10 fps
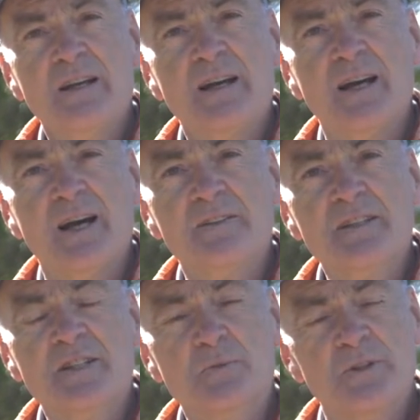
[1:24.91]
Uh, and
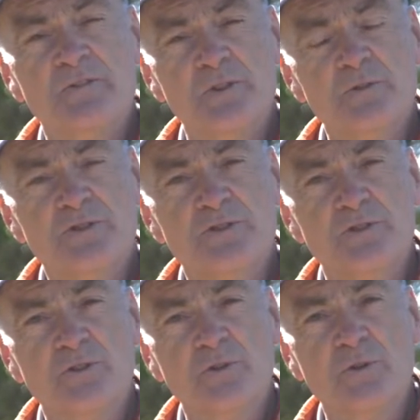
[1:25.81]
this is with a view
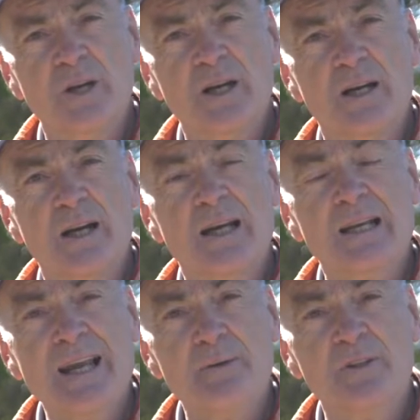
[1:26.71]
to uh,
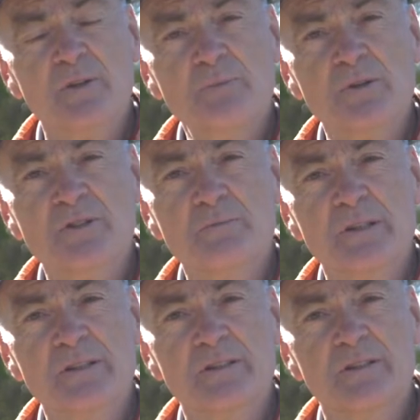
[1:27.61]
allowing the
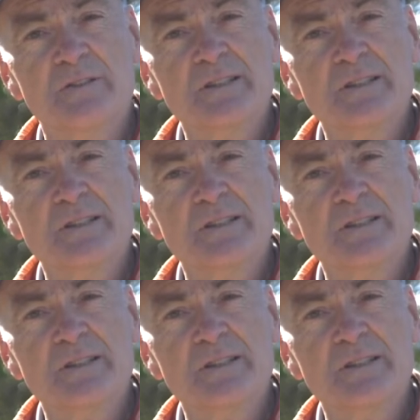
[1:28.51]
possibility of